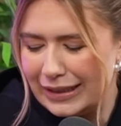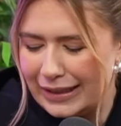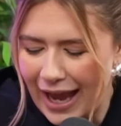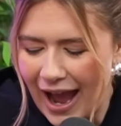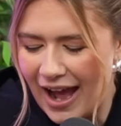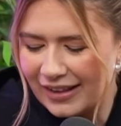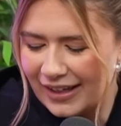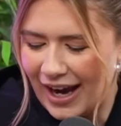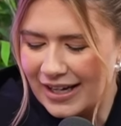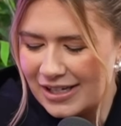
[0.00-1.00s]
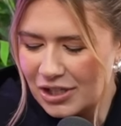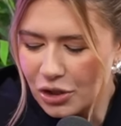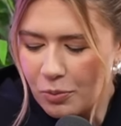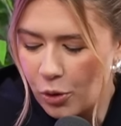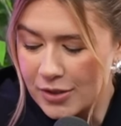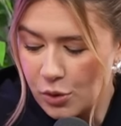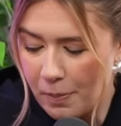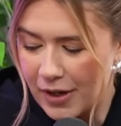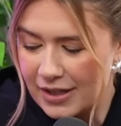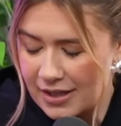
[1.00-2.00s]
Yeah. Like, I need to look more into
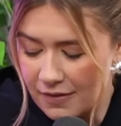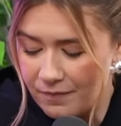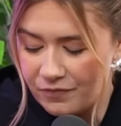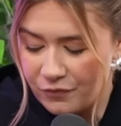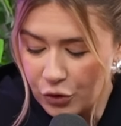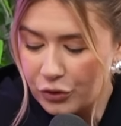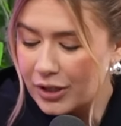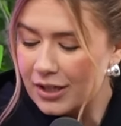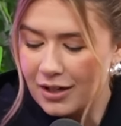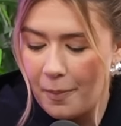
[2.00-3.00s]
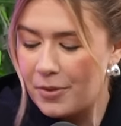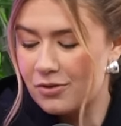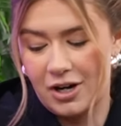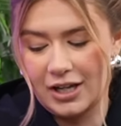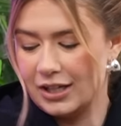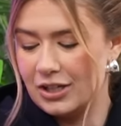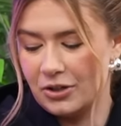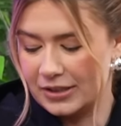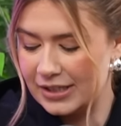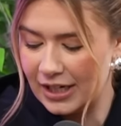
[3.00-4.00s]
it, but it's fully up and running in New
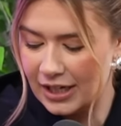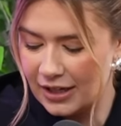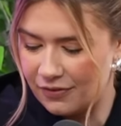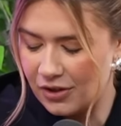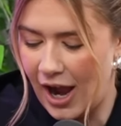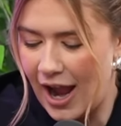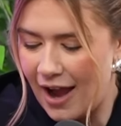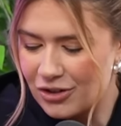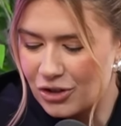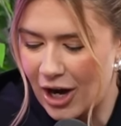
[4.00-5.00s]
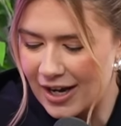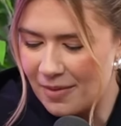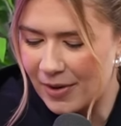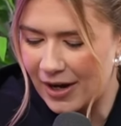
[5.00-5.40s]
York City. I haven't tried it,